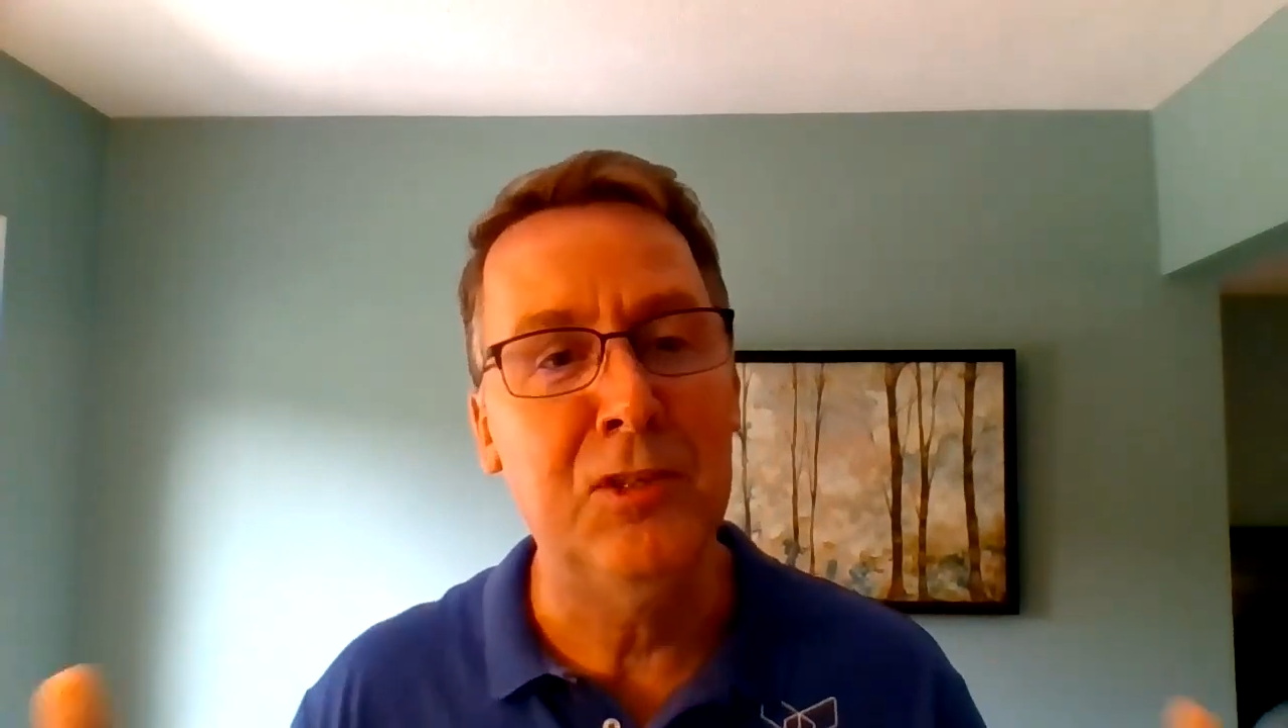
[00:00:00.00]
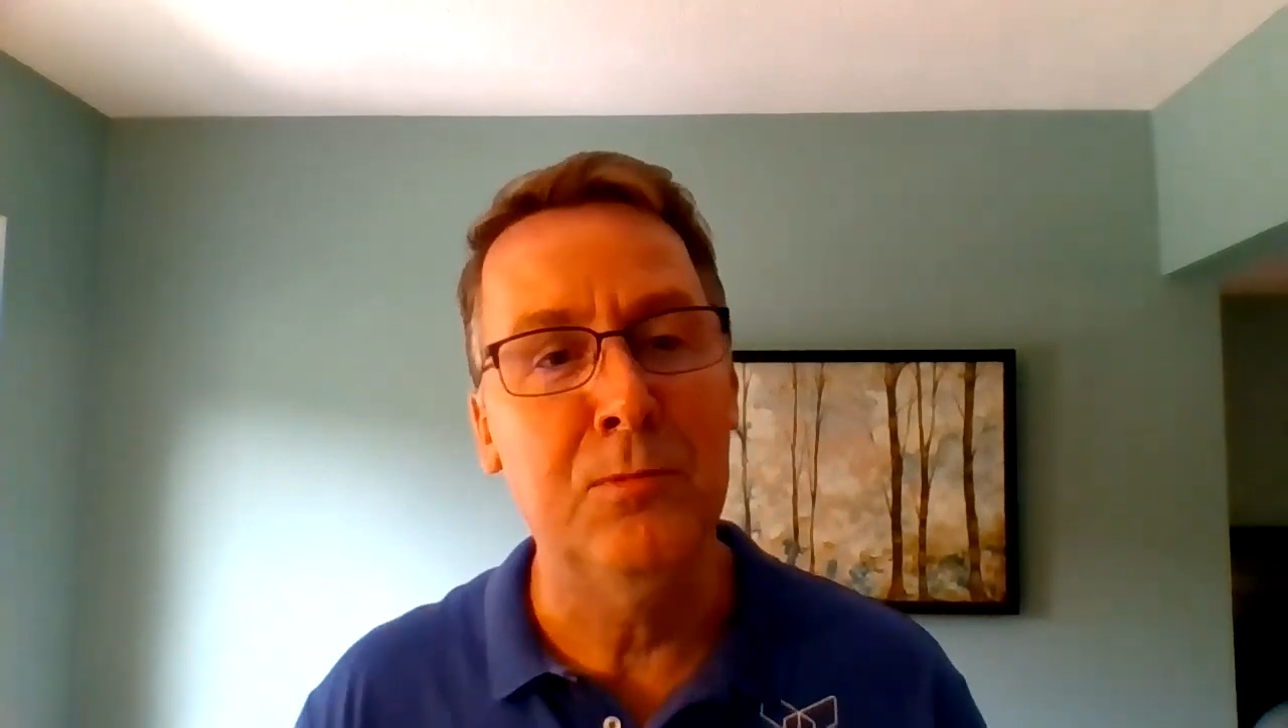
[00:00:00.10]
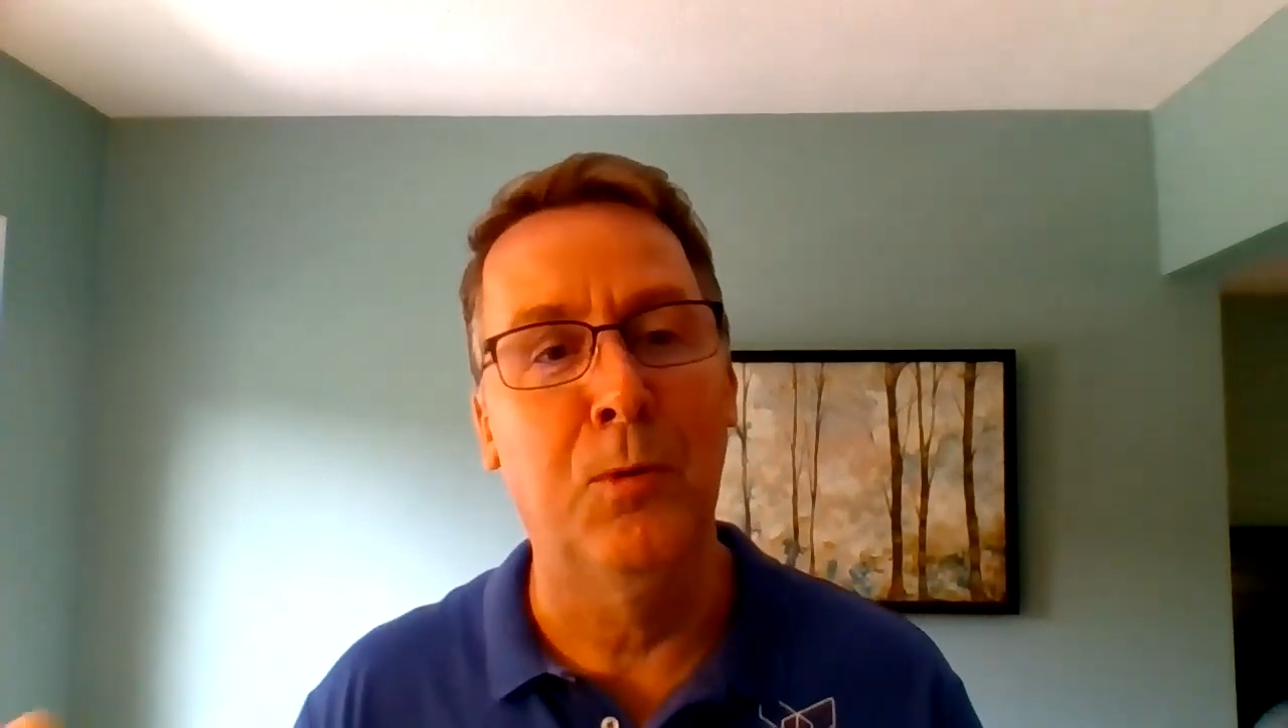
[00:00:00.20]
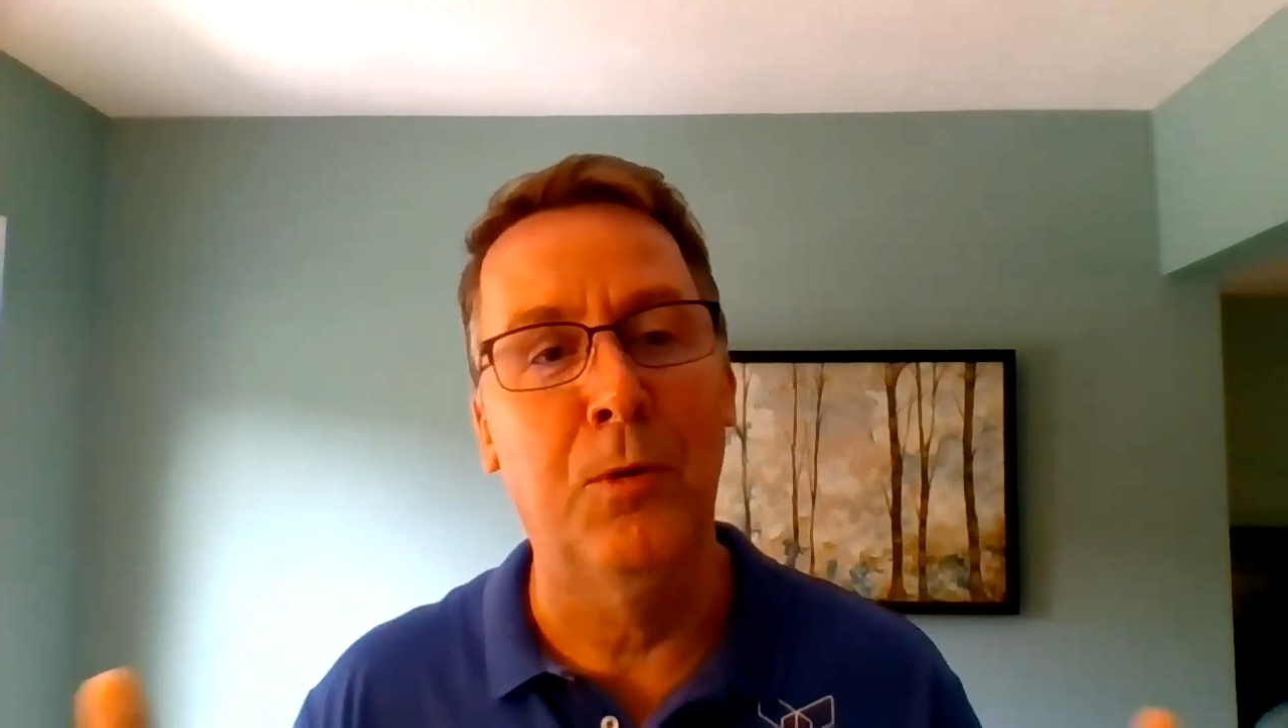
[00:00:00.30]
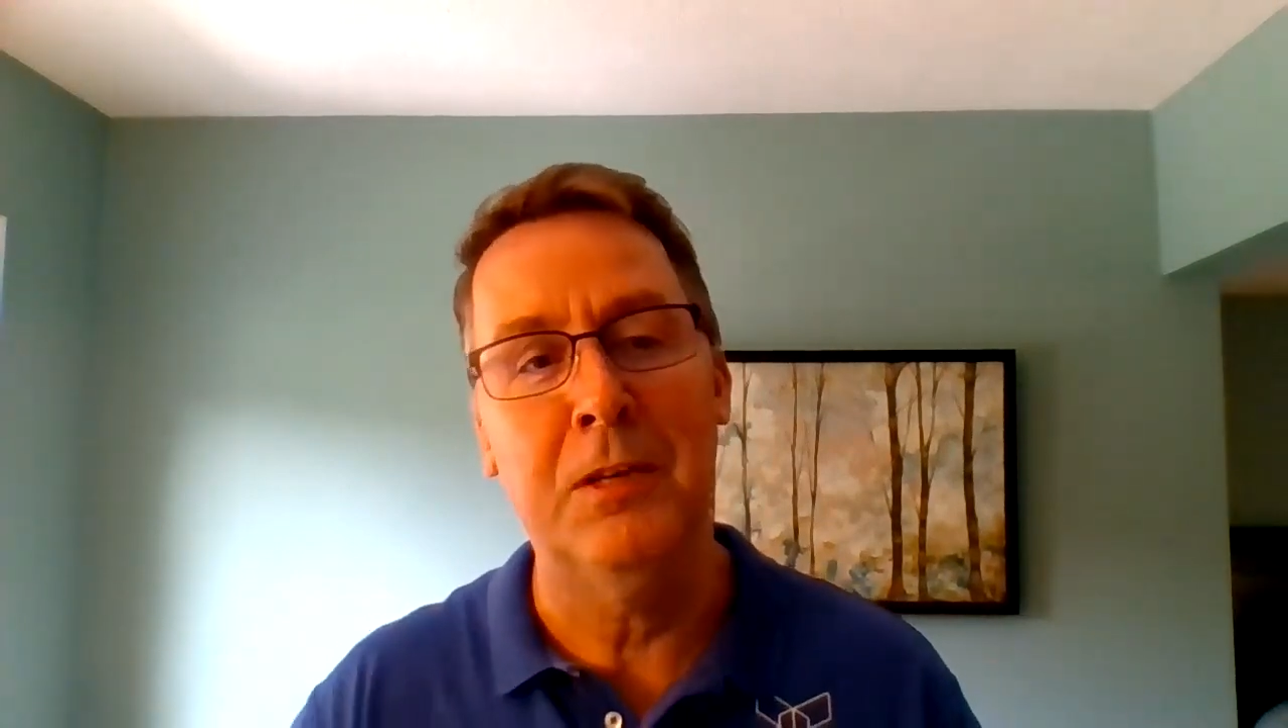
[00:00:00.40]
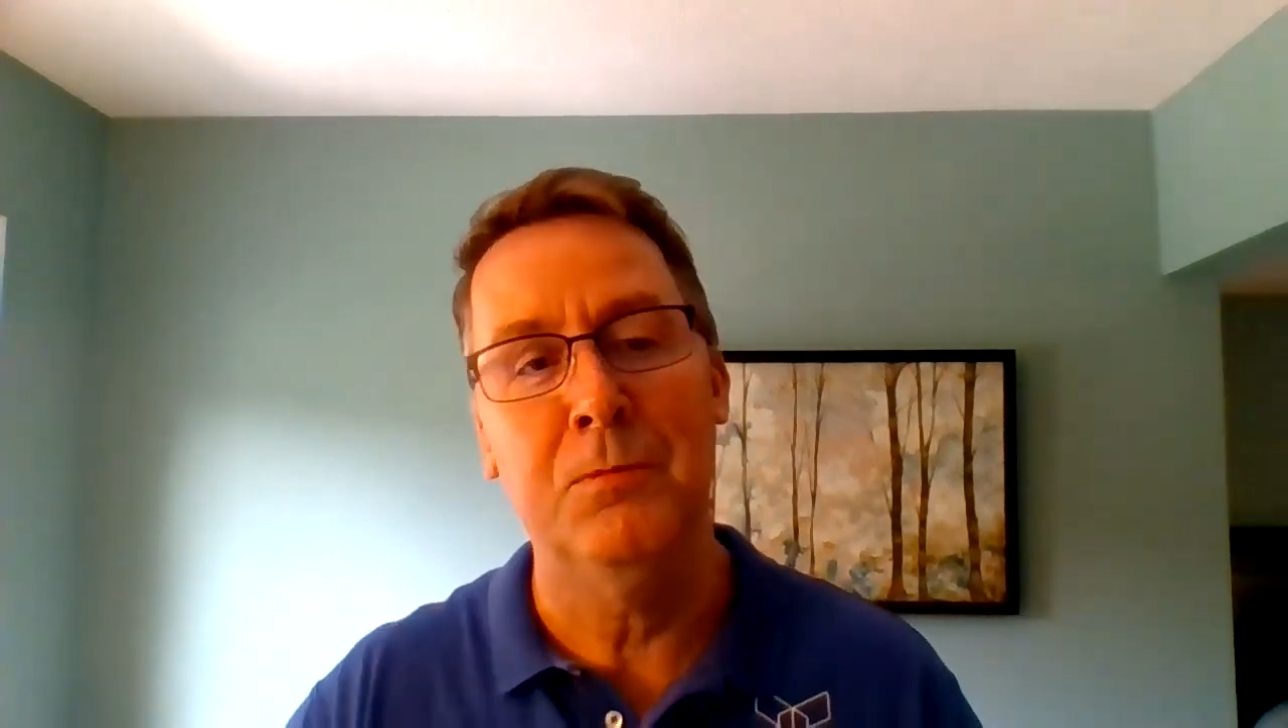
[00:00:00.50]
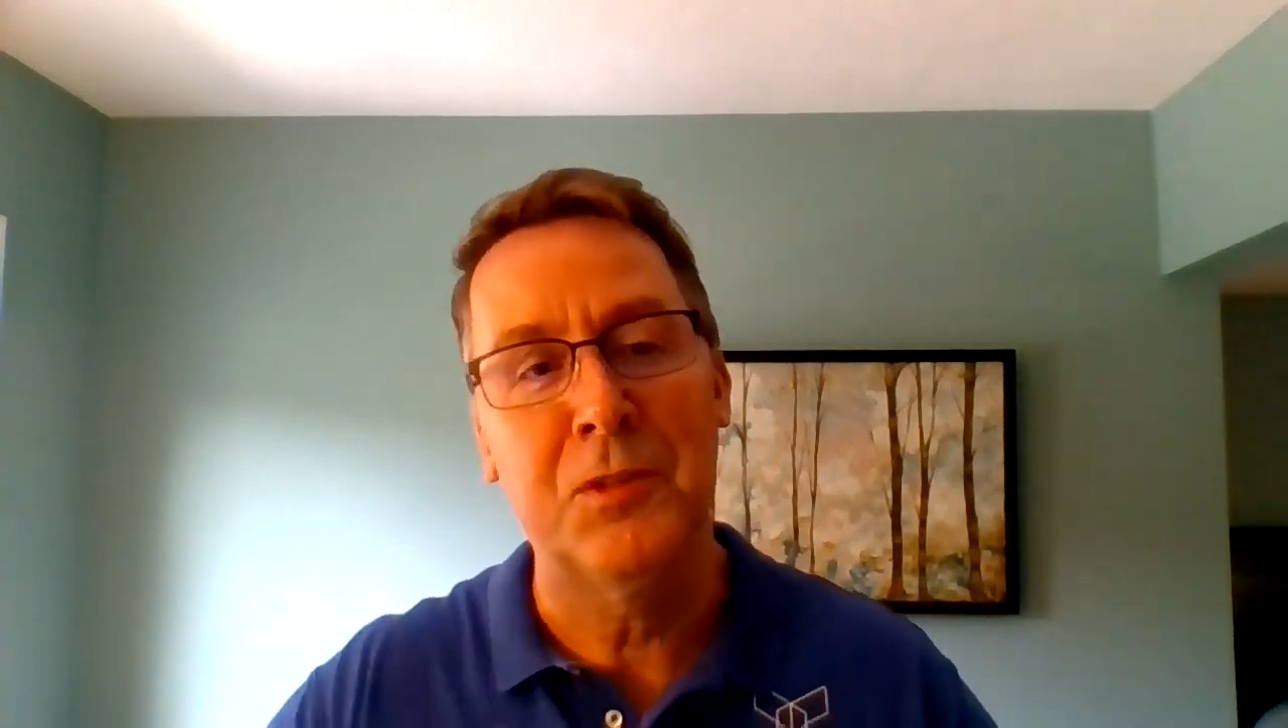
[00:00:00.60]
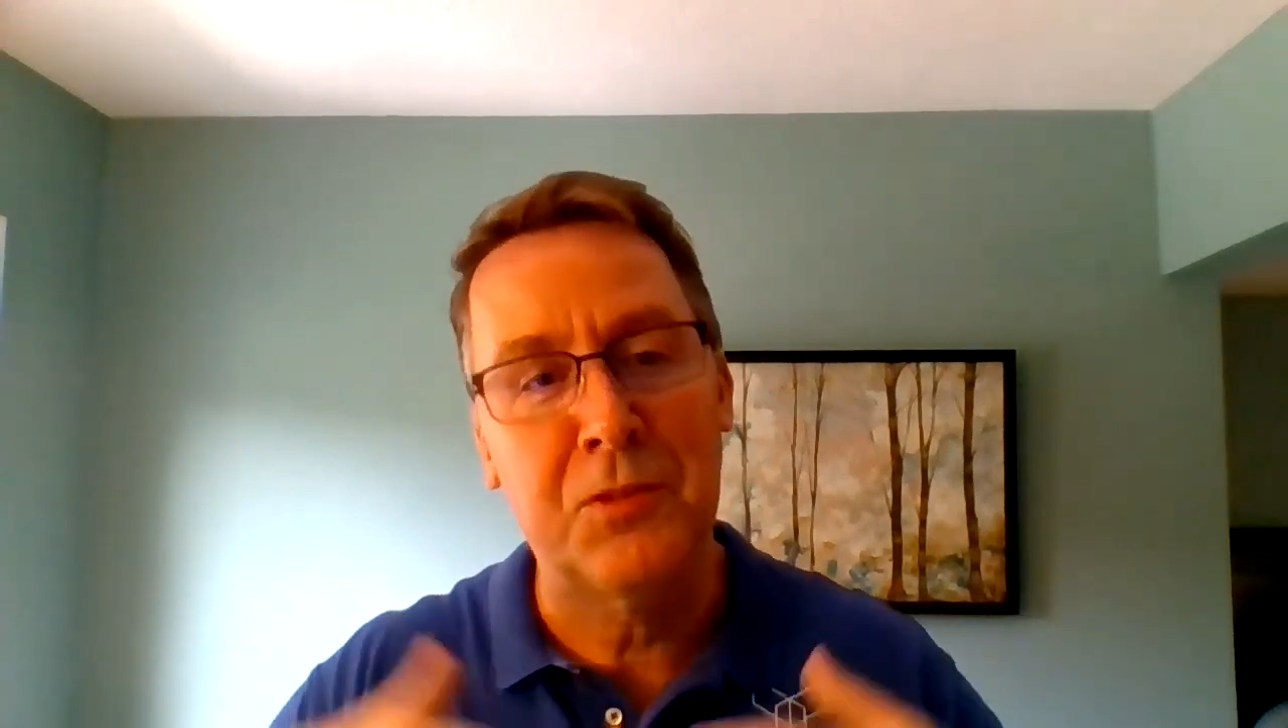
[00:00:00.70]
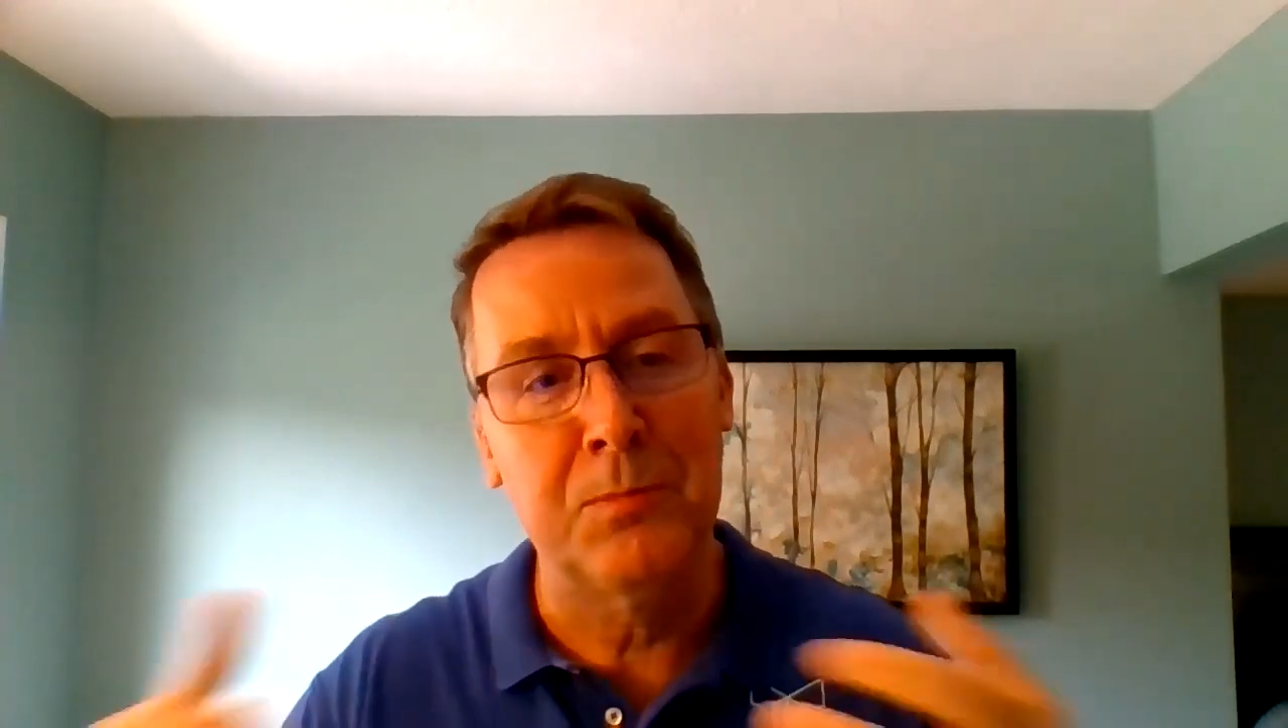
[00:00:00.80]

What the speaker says: viewpoint and was